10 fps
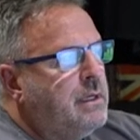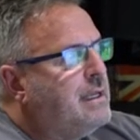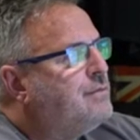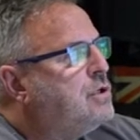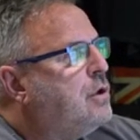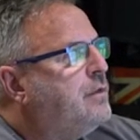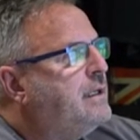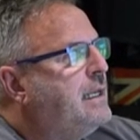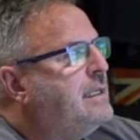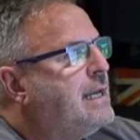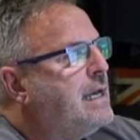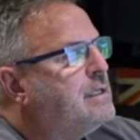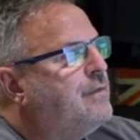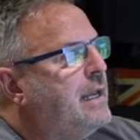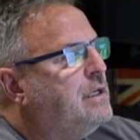it gives us all the details
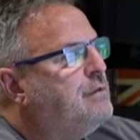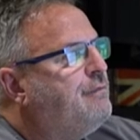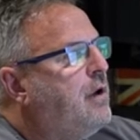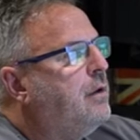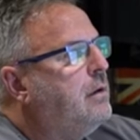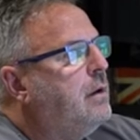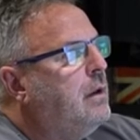for each font,